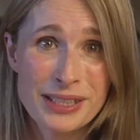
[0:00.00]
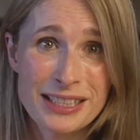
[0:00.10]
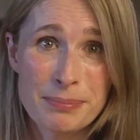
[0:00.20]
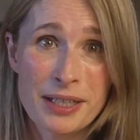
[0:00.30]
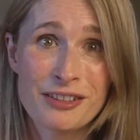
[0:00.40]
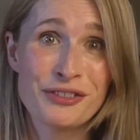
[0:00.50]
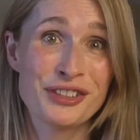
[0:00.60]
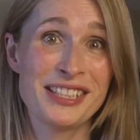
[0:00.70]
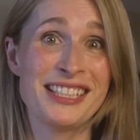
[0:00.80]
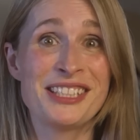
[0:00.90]
pretty
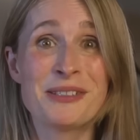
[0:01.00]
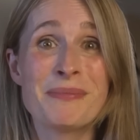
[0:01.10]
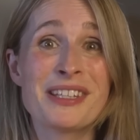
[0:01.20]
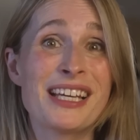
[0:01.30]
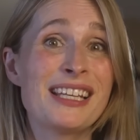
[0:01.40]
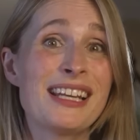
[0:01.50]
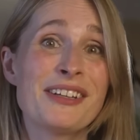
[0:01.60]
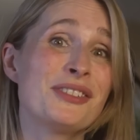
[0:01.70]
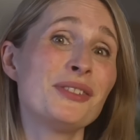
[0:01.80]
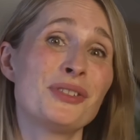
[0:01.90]
powerful system that
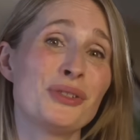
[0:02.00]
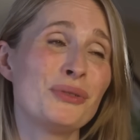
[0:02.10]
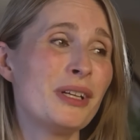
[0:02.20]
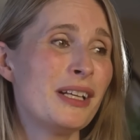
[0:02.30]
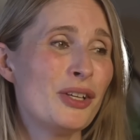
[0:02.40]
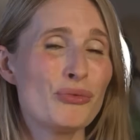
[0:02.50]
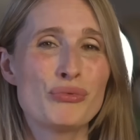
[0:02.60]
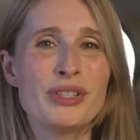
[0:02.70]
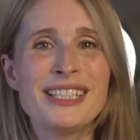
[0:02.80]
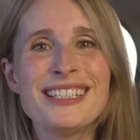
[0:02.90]
allows you to
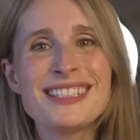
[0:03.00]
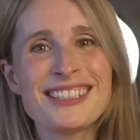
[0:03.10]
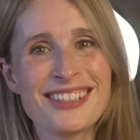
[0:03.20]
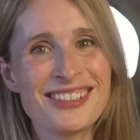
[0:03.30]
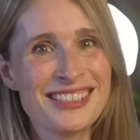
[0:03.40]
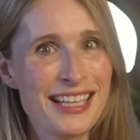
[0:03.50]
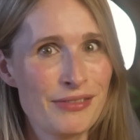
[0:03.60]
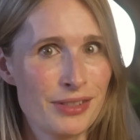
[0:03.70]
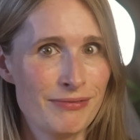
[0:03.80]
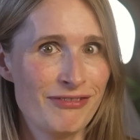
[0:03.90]
really start to
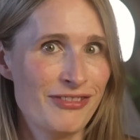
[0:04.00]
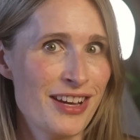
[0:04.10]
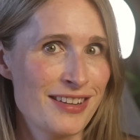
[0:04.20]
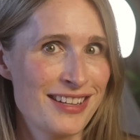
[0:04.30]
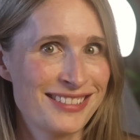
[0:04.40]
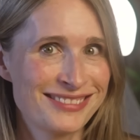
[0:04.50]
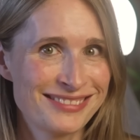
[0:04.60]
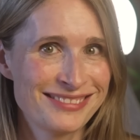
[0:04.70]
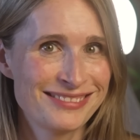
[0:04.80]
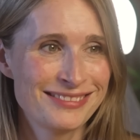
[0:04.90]
have some fun,
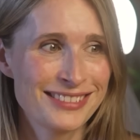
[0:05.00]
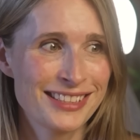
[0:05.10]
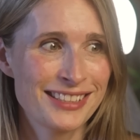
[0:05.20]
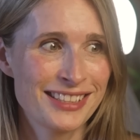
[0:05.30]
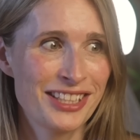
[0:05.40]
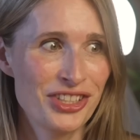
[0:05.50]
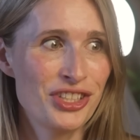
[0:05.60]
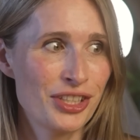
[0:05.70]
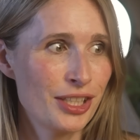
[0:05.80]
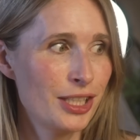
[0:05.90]

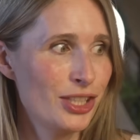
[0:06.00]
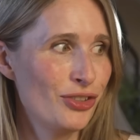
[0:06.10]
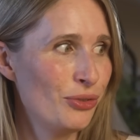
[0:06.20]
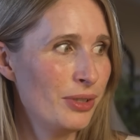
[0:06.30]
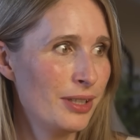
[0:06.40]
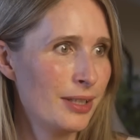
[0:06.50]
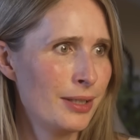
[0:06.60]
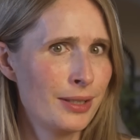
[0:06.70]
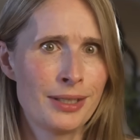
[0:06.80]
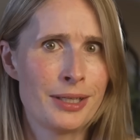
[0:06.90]
because you can do
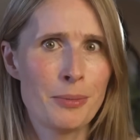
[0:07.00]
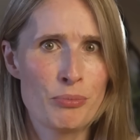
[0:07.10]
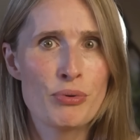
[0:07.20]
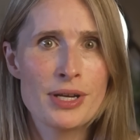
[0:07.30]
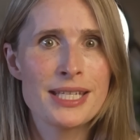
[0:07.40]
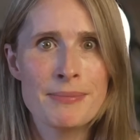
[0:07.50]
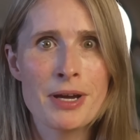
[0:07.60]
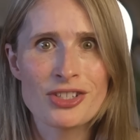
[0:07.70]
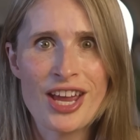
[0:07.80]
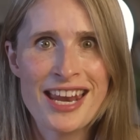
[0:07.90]

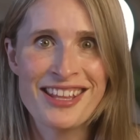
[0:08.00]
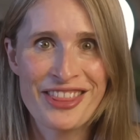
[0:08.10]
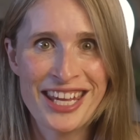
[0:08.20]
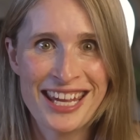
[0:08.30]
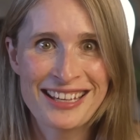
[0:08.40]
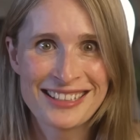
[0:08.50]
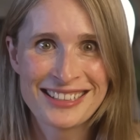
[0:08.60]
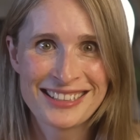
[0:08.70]
pretty much anything.